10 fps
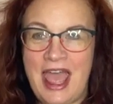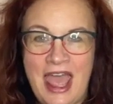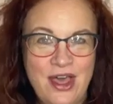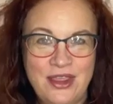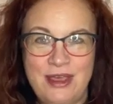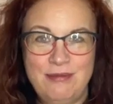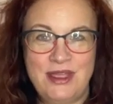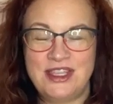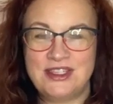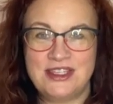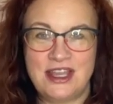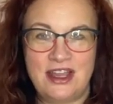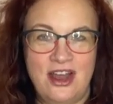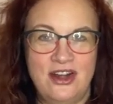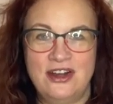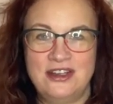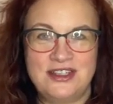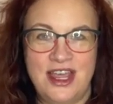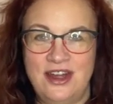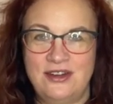how that makes our
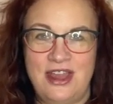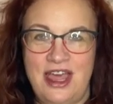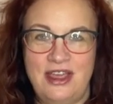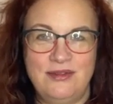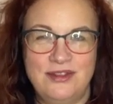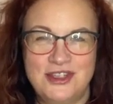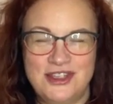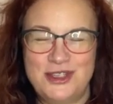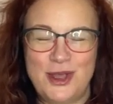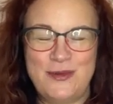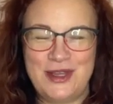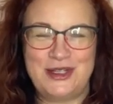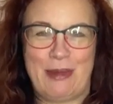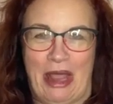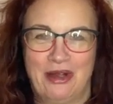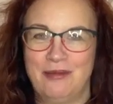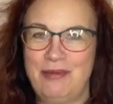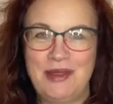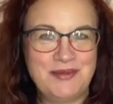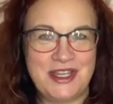entire lives just so much better,
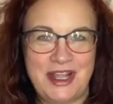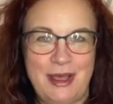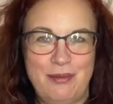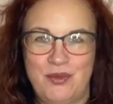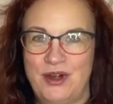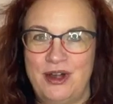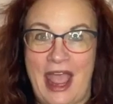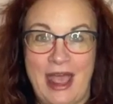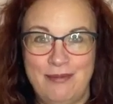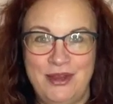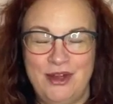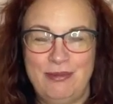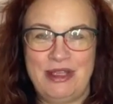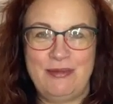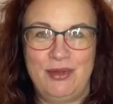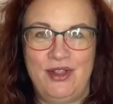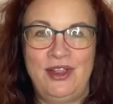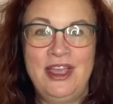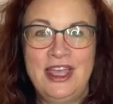bumps it up, we're happier people.